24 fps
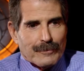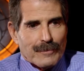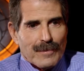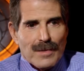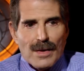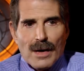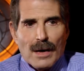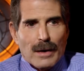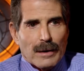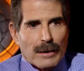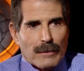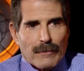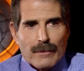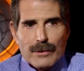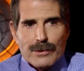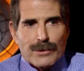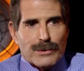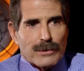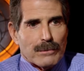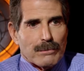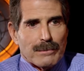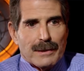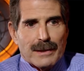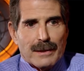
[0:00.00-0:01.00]
uh, no, how... there
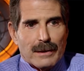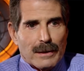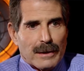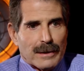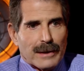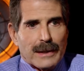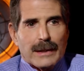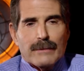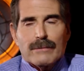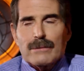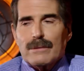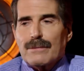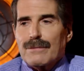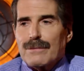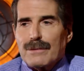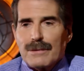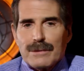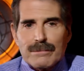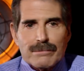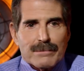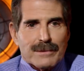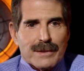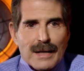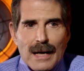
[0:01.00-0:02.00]
should be none, even
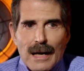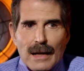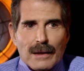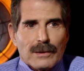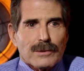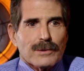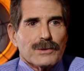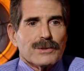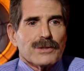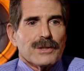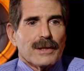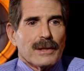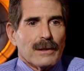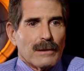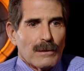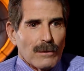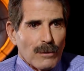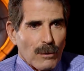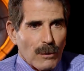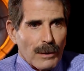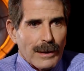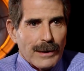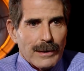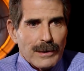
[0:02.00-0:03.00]
for doctors and
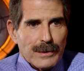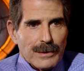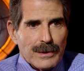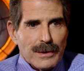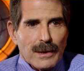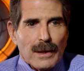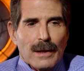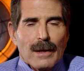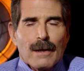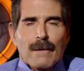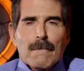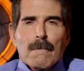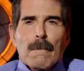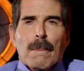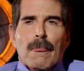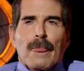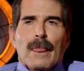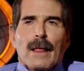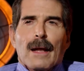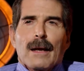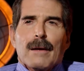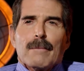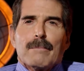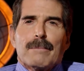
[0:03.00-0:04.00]
lawyers.
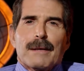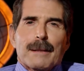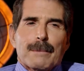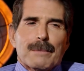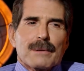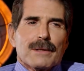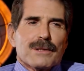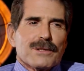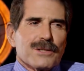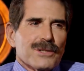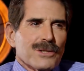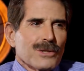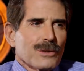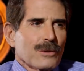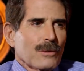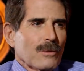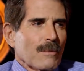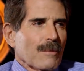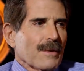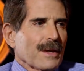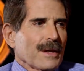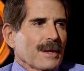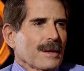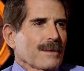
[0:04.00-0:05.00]
People
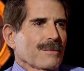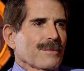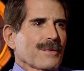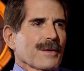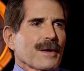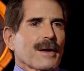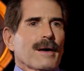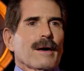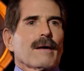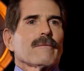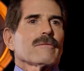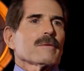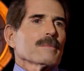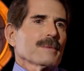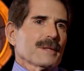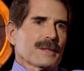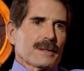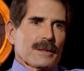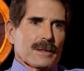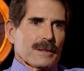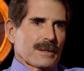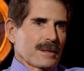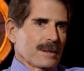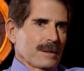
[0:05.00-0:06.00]
assume that if the
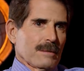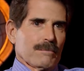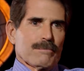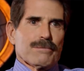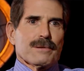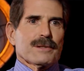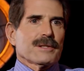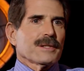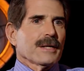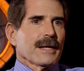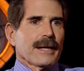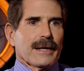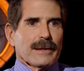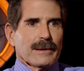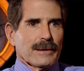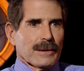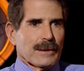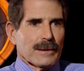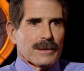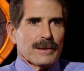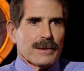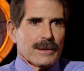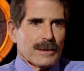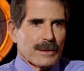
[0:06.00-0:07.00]
government doesn't protect
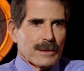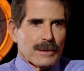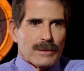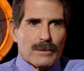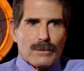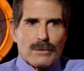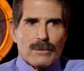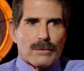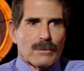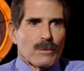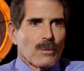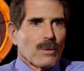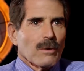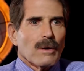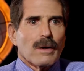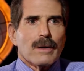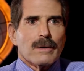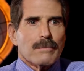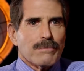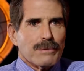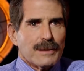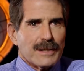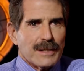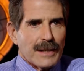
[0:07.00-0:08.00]
us, we're
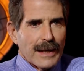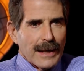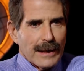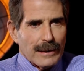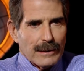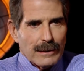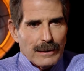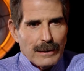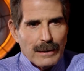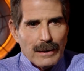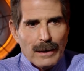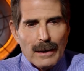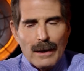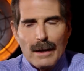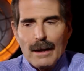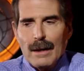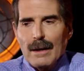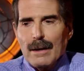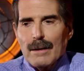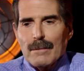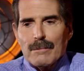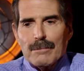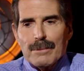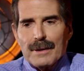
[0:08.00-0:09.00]
unprotected.
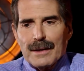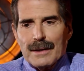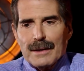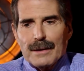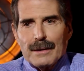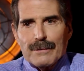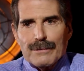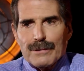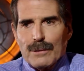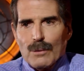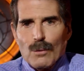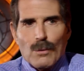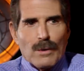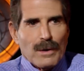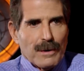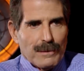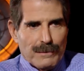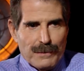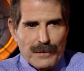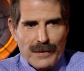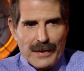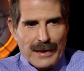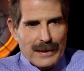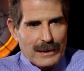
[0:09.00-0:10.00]
But if it
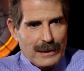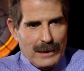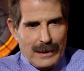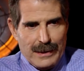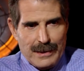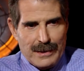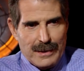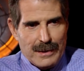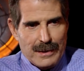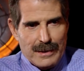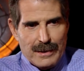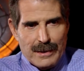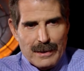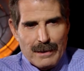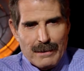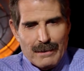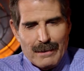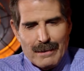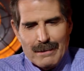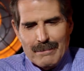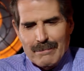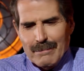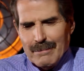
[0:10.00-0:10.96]
weren't for that licensing,